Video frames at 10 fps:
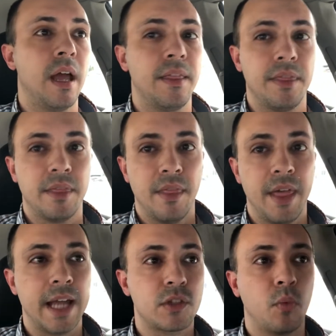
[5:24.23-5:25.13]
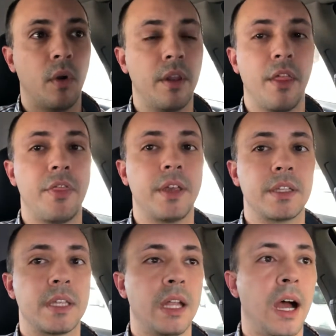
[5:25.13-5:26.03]
And that's one of the
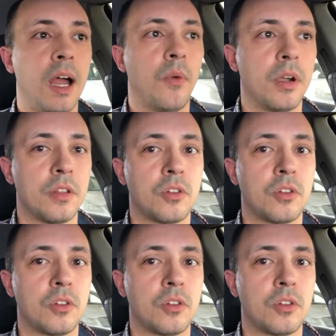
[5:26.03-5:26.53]
things that I want